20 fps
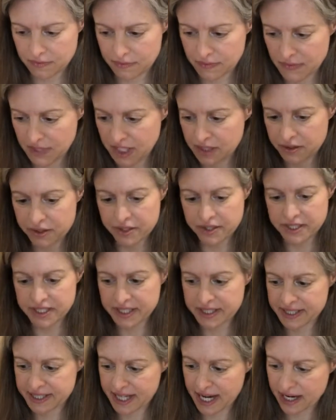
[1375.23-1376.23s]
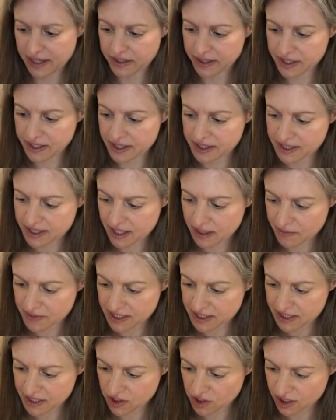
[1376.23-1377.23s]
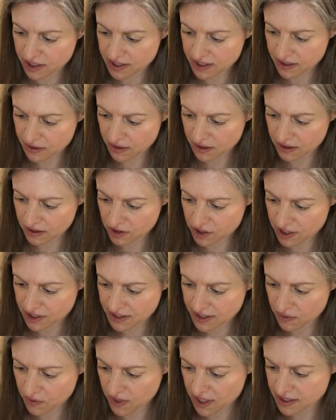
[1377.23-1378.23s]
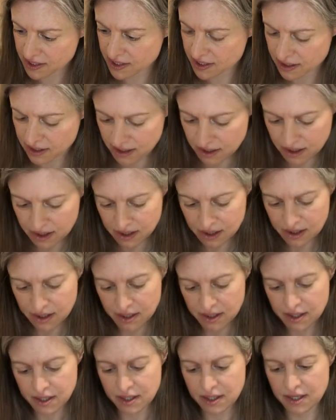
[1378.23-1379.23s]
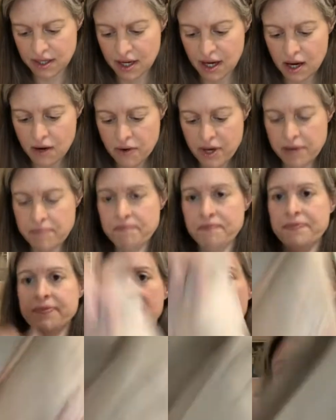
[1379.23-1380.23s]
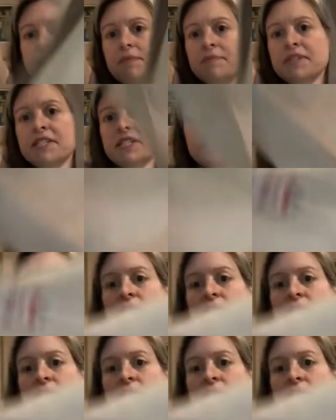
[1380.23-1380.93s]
It looks exactly the same as the Jessie Watson. Okay, and I am still in the